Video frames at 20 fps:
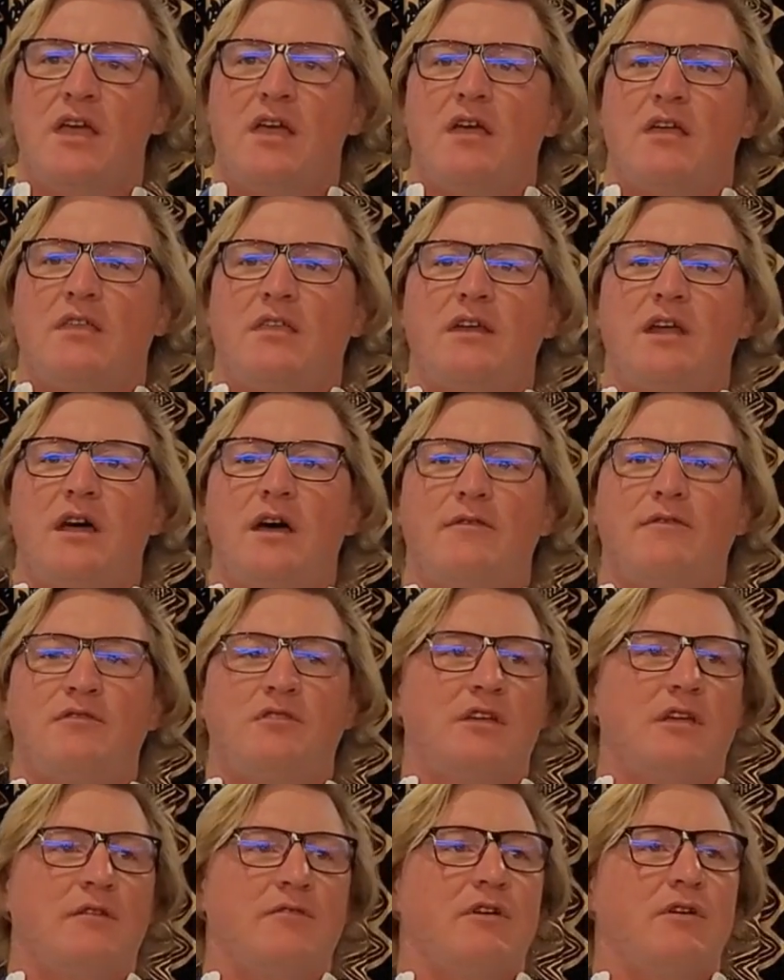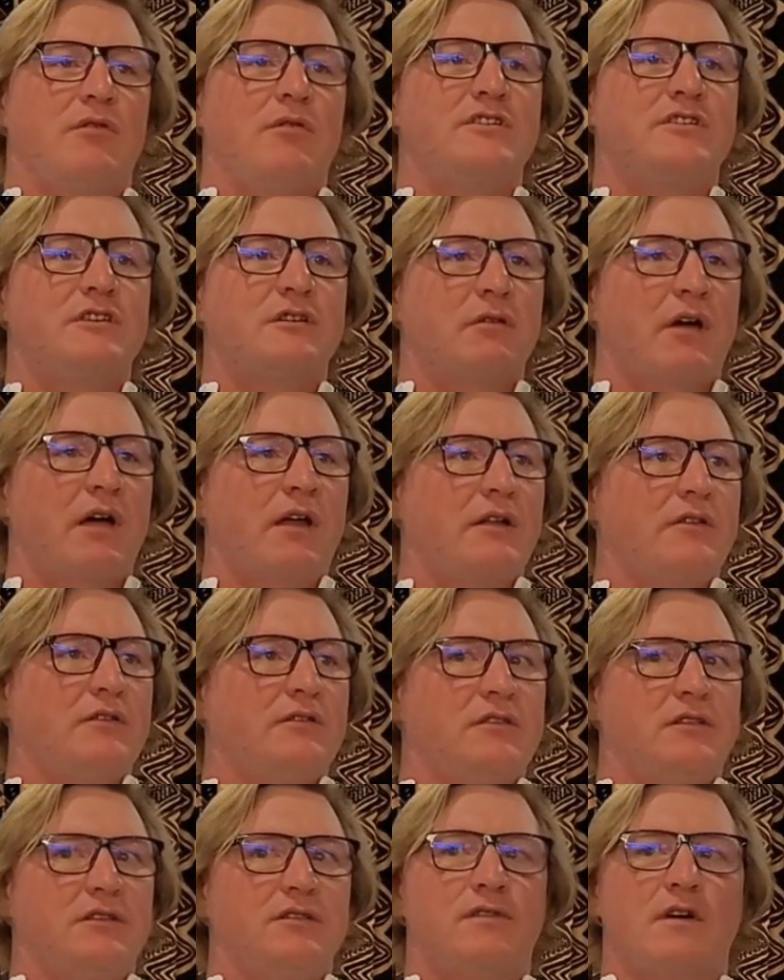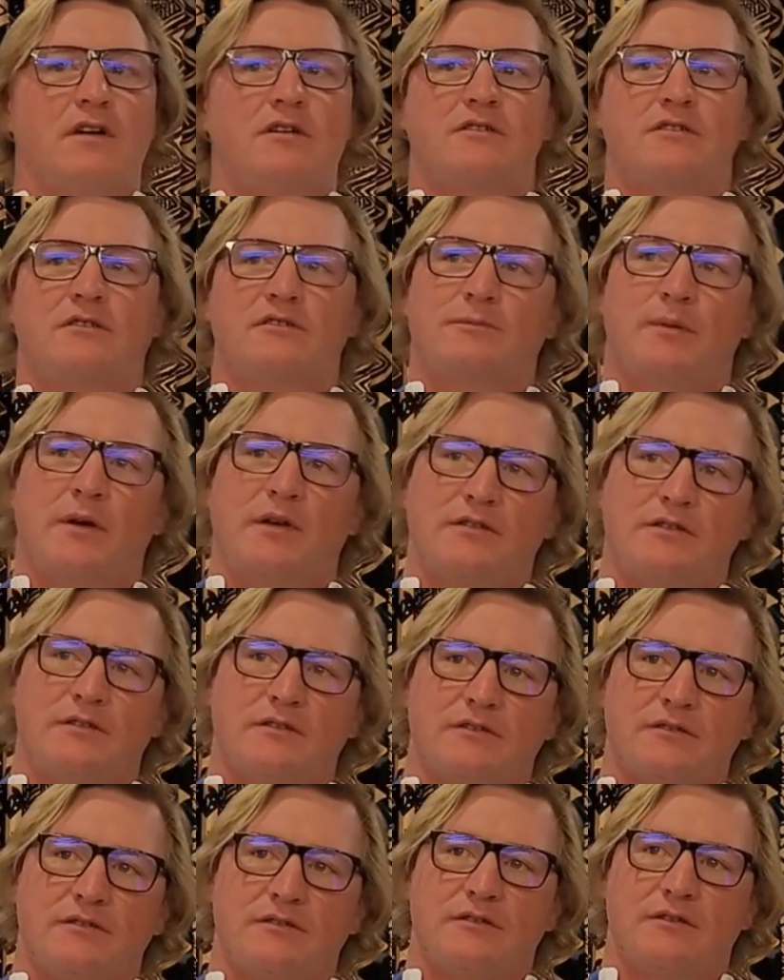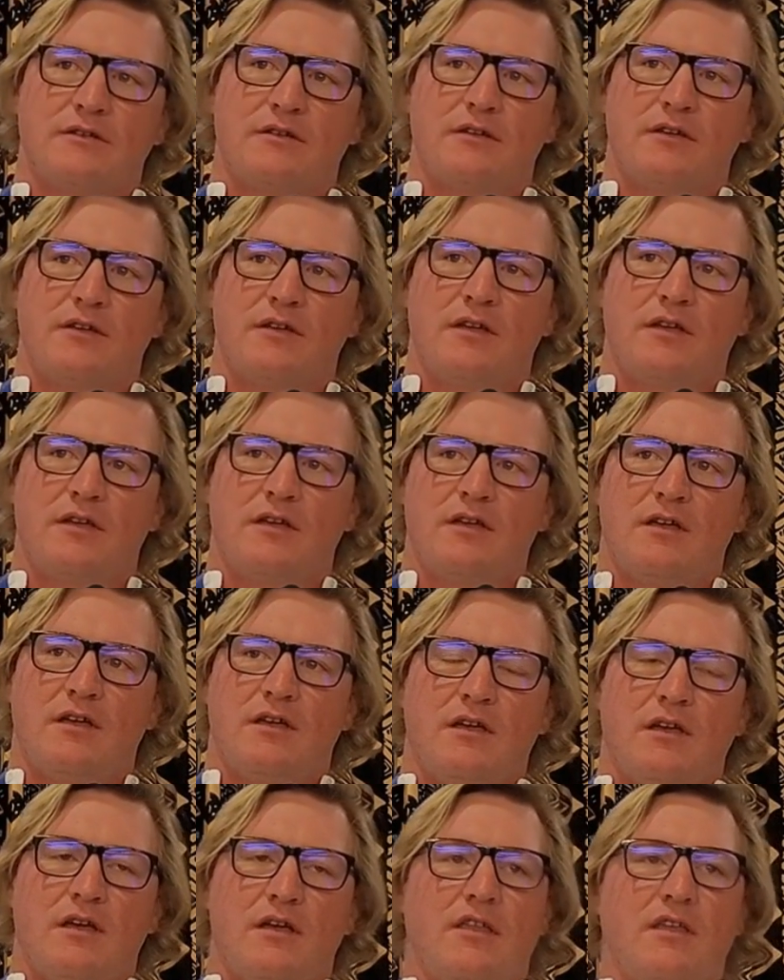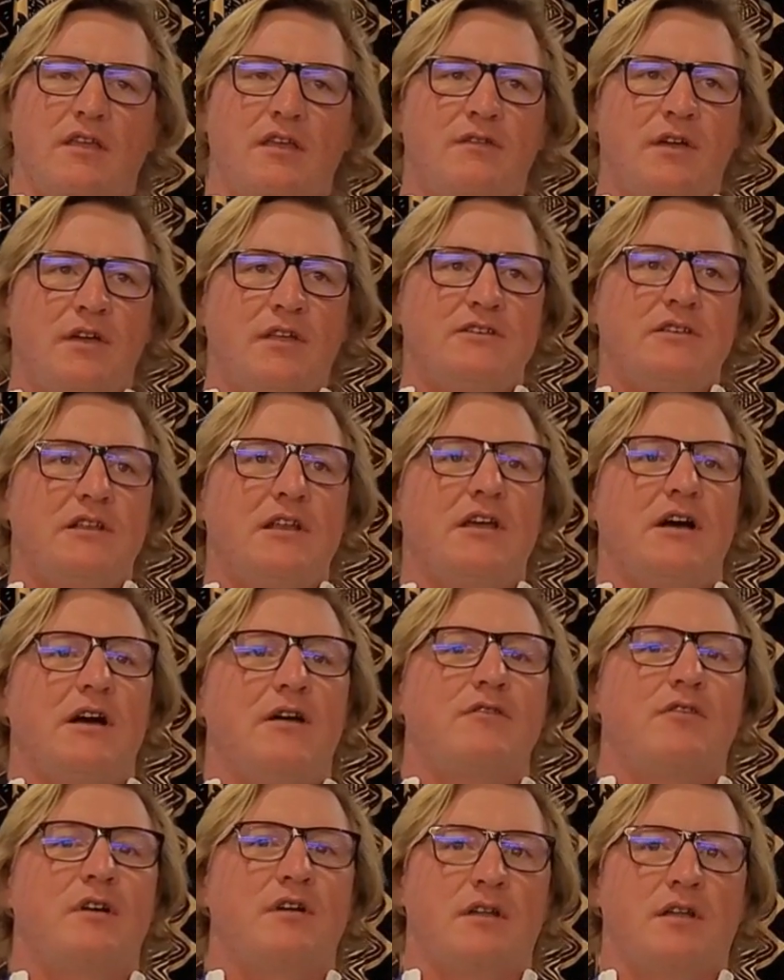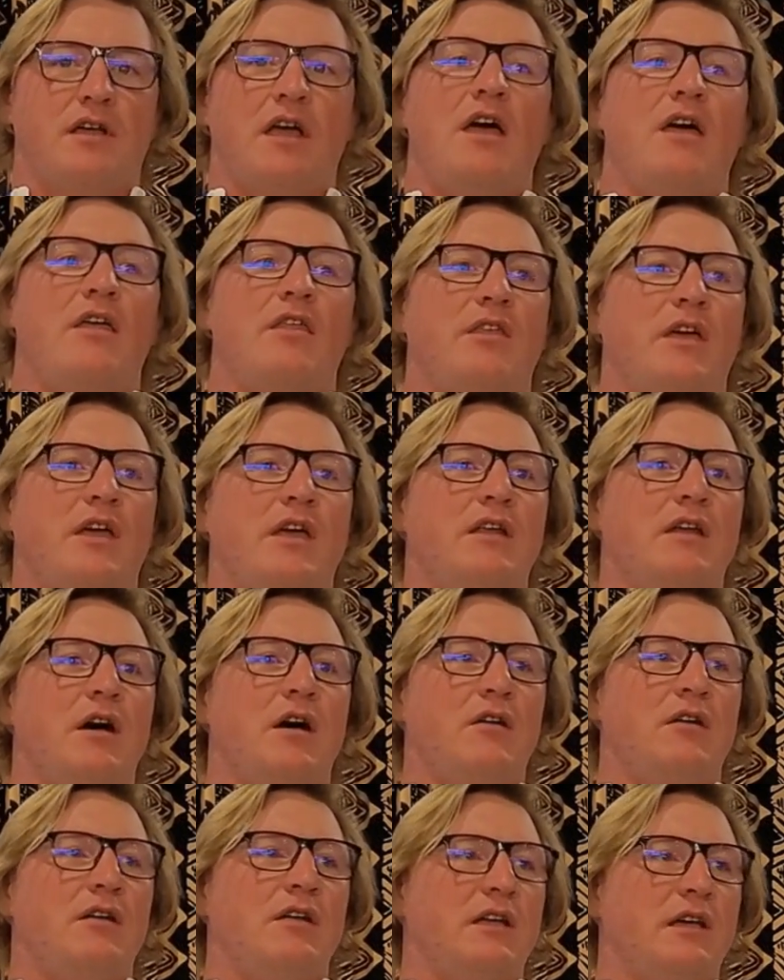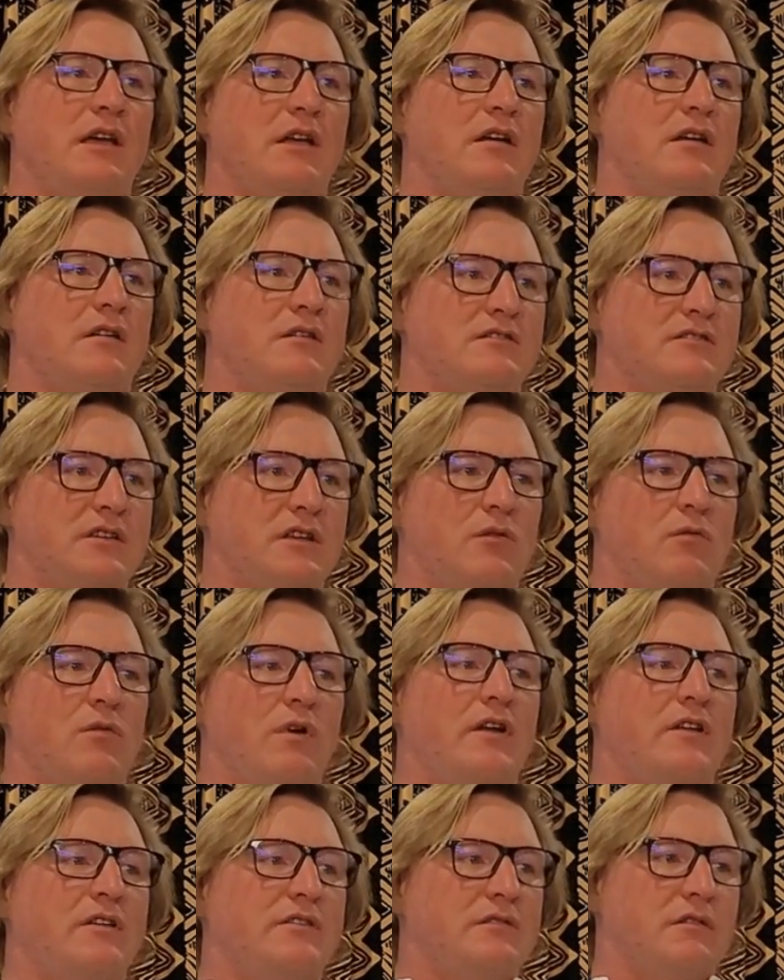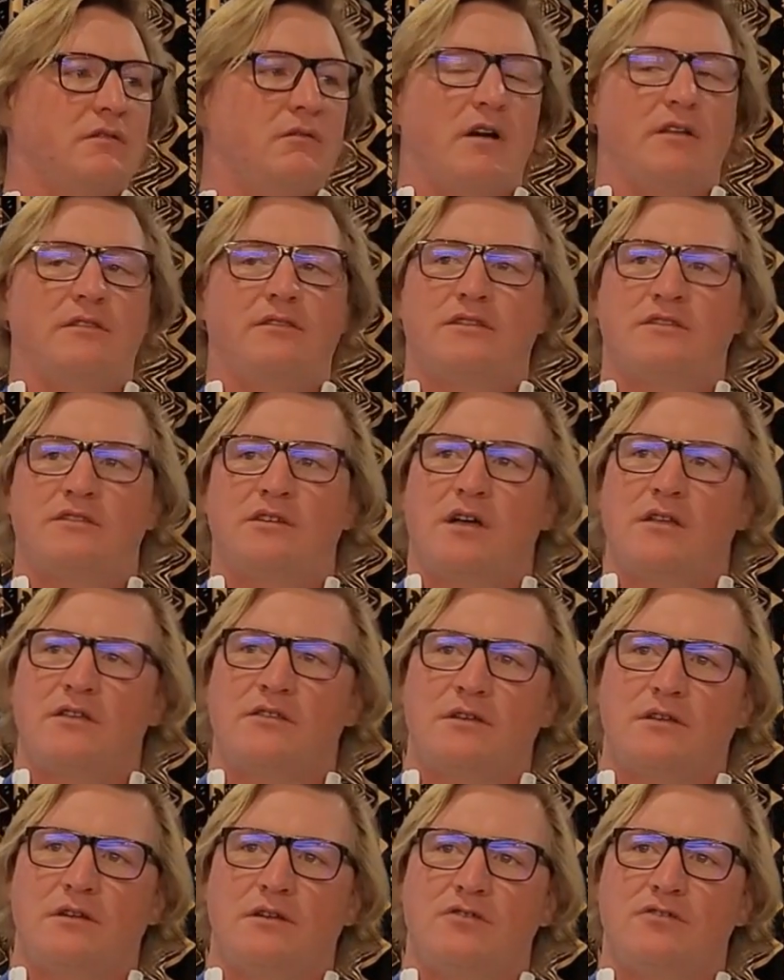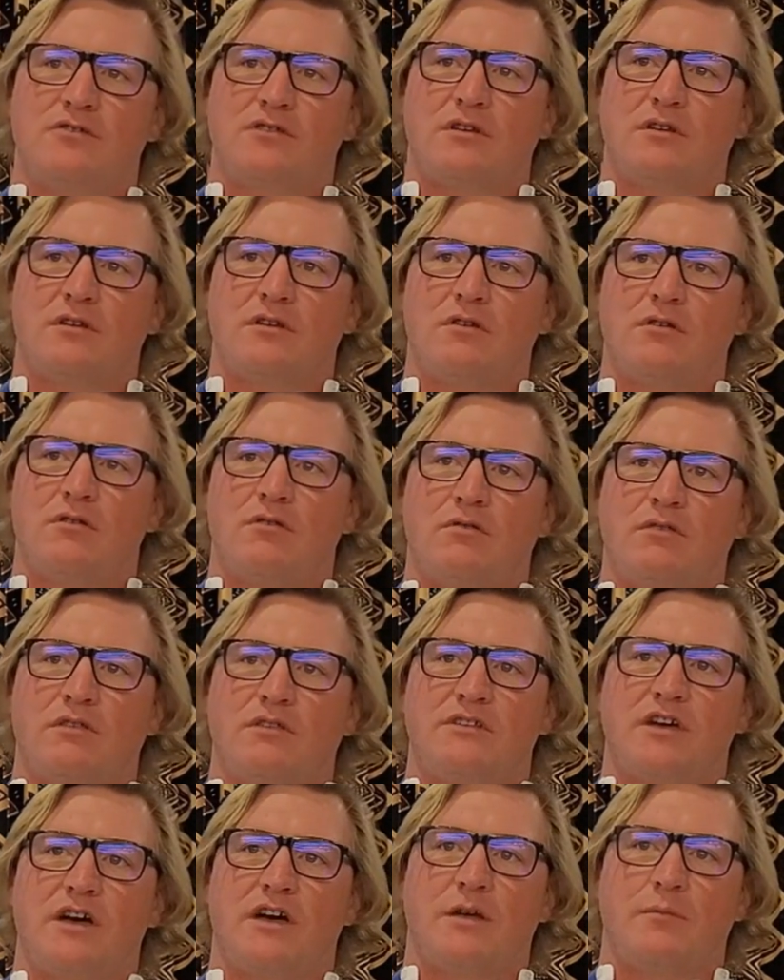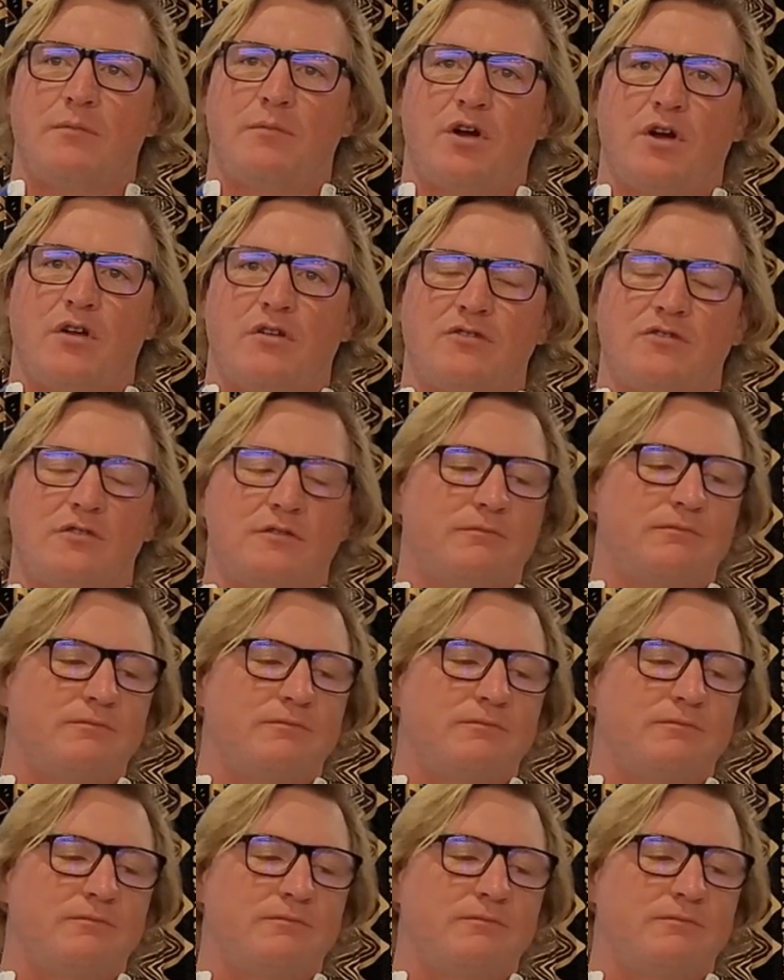And then I have to give a risk rating to these functional spaces. And then eventually I've got to, then only can I consider what is the right design solution or design approach.